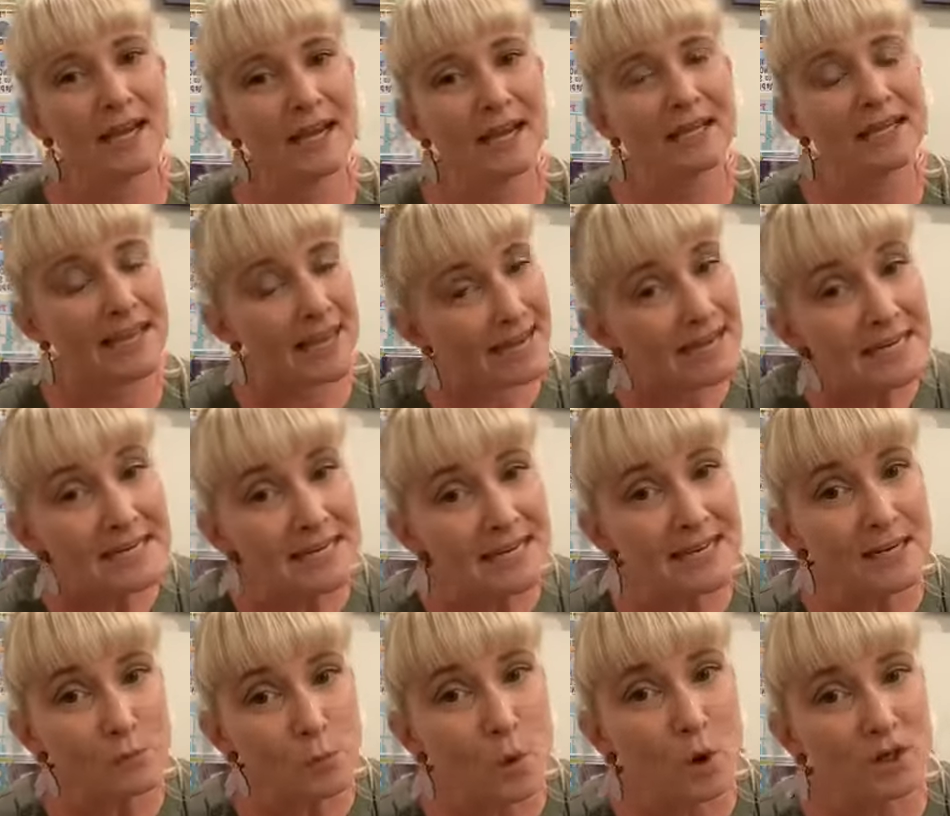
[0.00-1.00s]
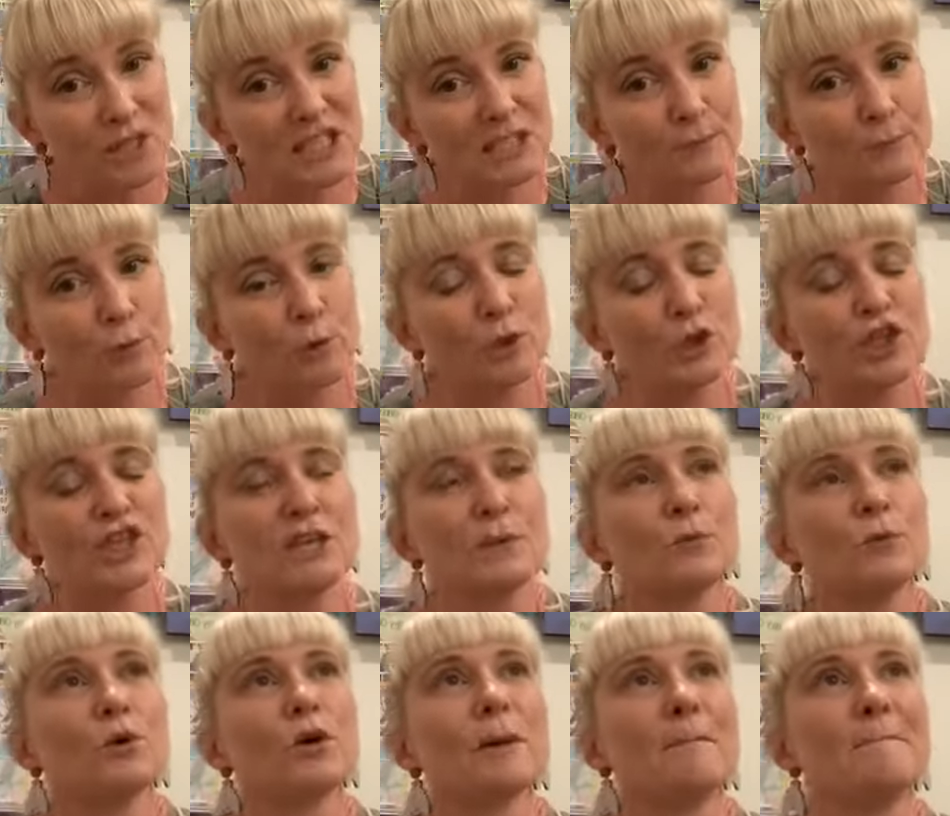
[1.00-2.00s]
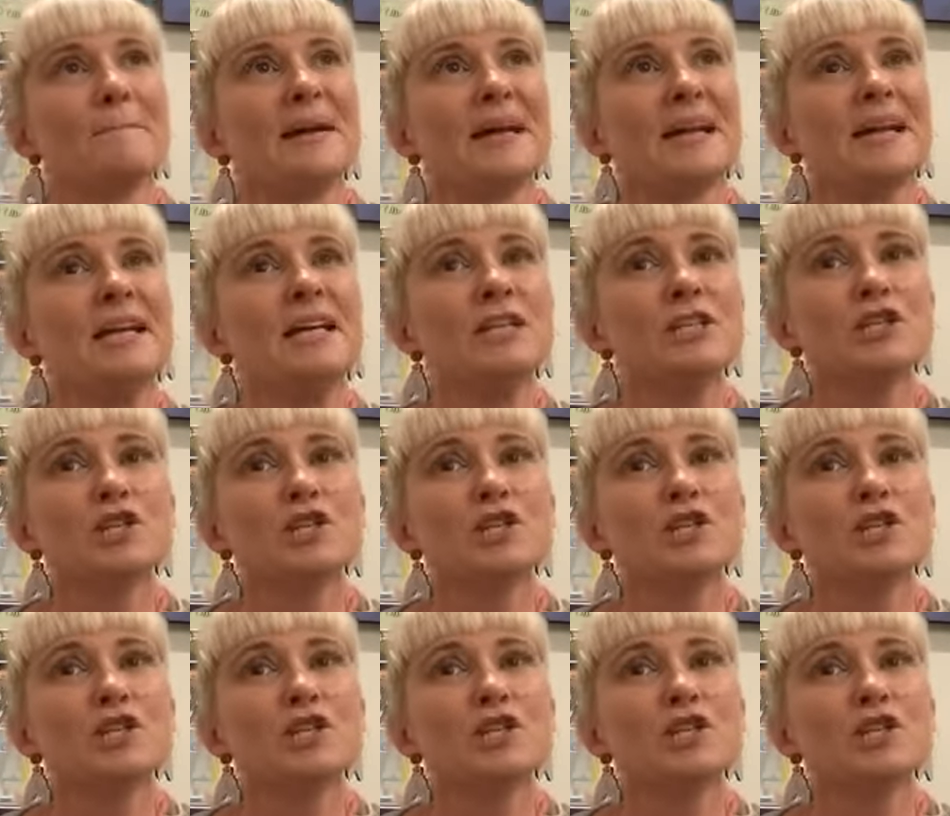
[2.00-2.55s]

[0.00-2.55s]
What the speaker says: yet in what sport she will compete.